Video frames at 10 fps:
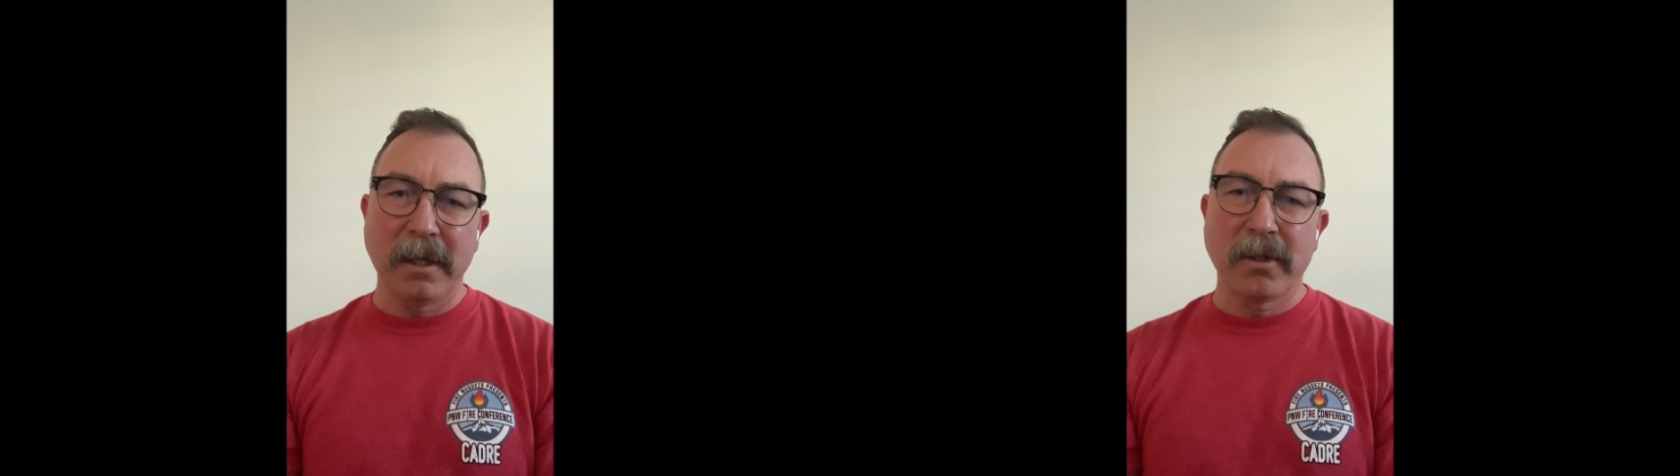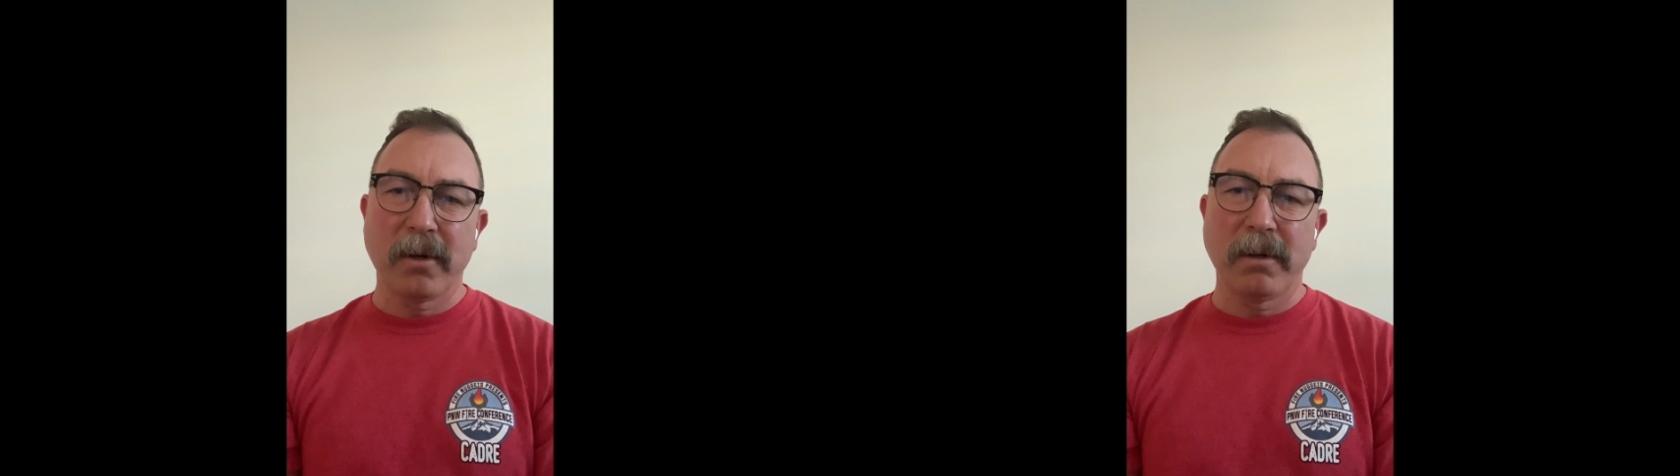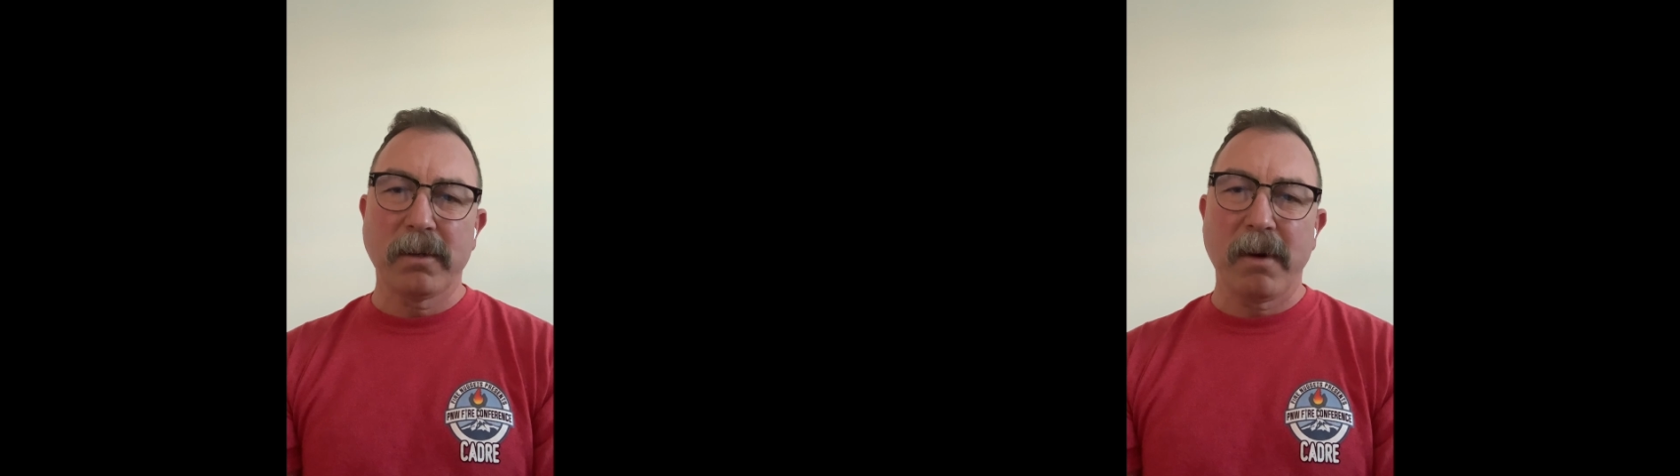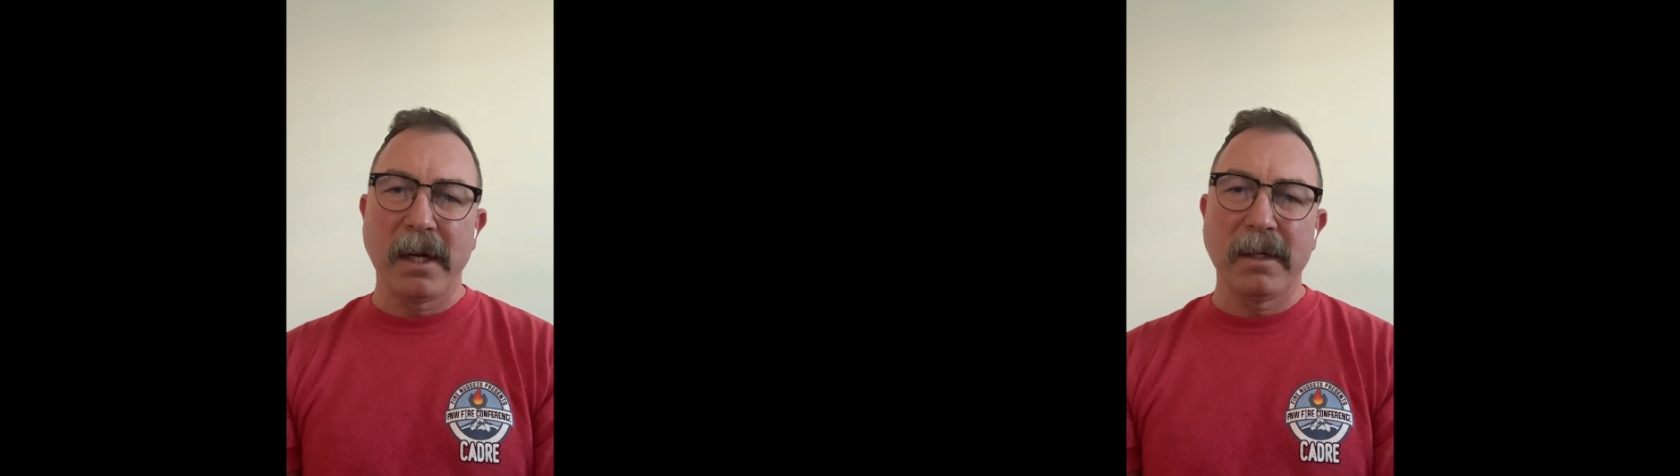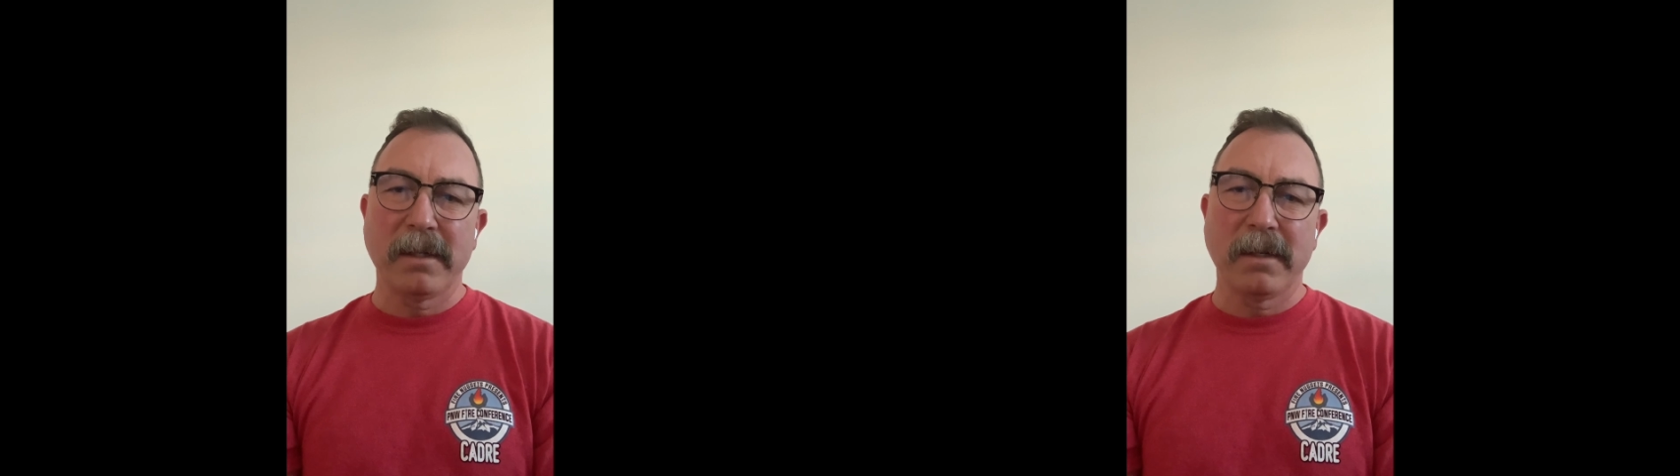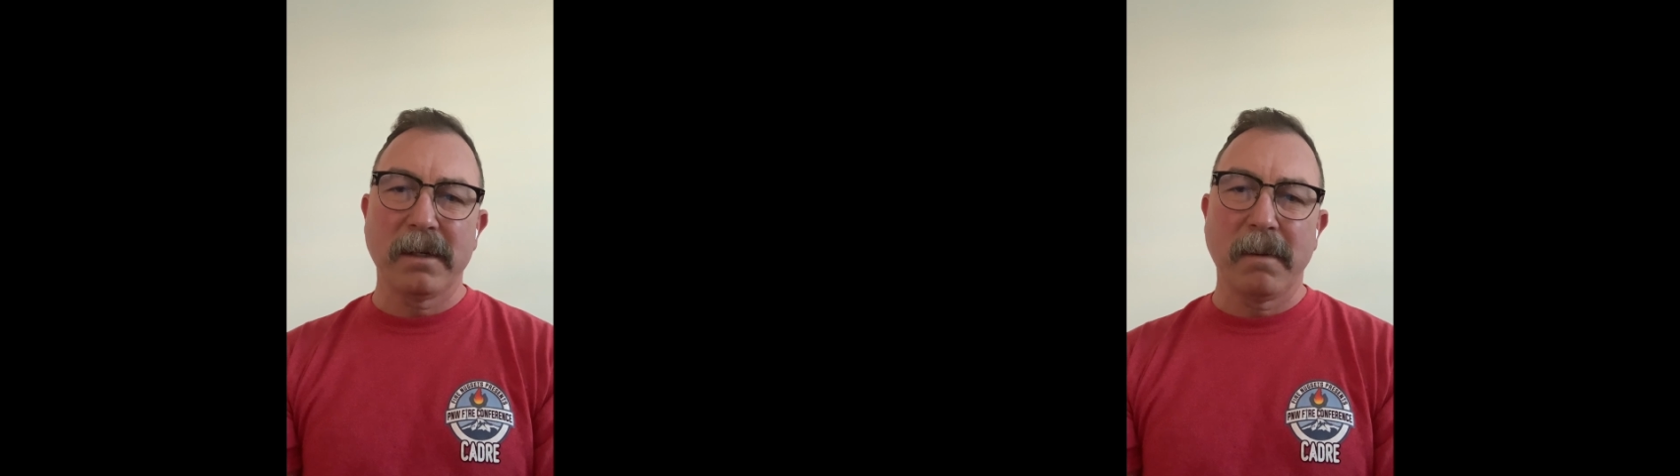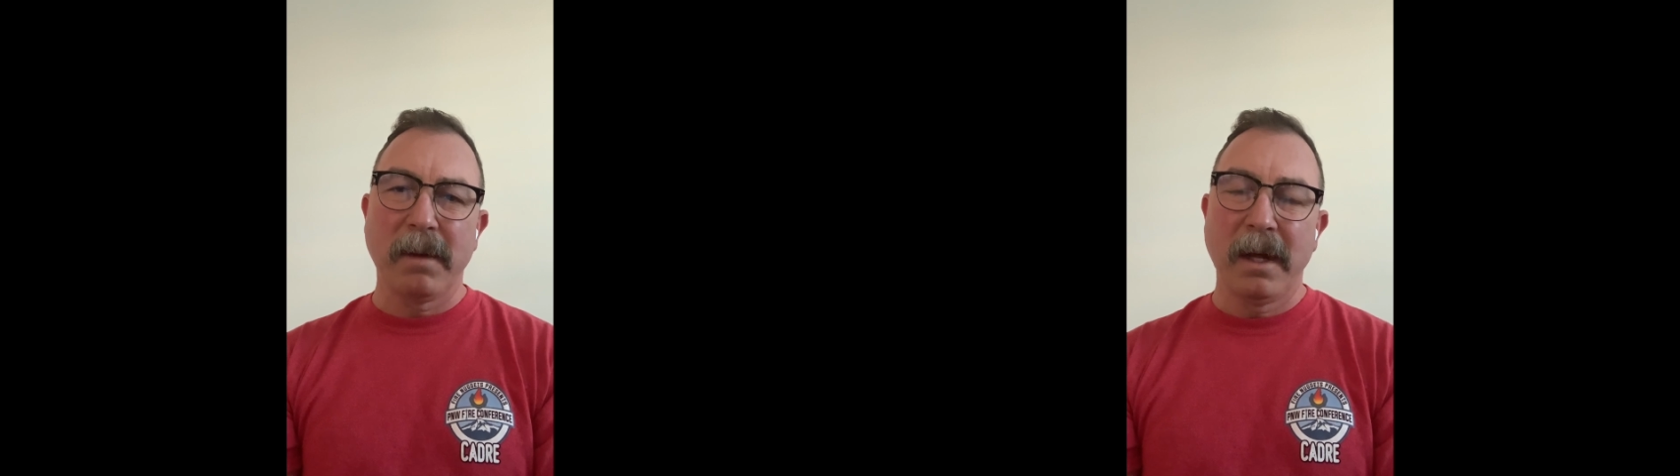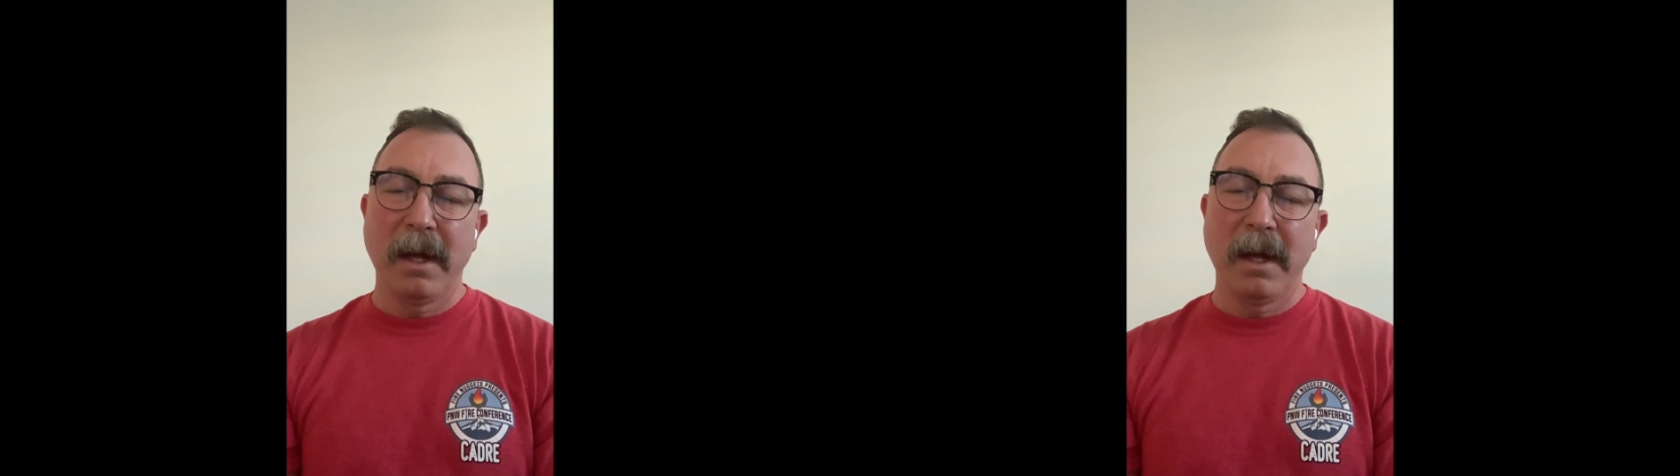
insurance rating system,